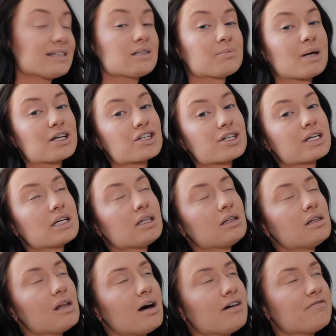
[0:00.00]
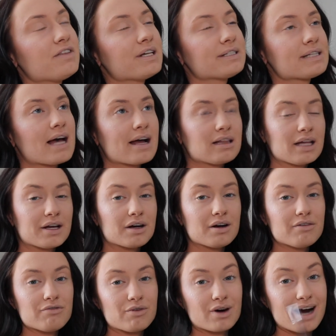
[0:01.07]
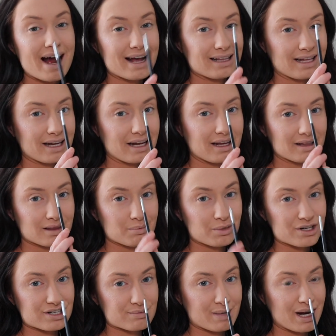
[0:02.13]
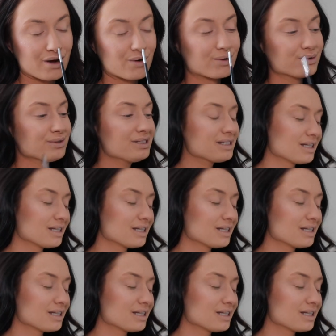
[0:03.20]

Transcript: especially love this highlighter for highlighting the bridge of my nose.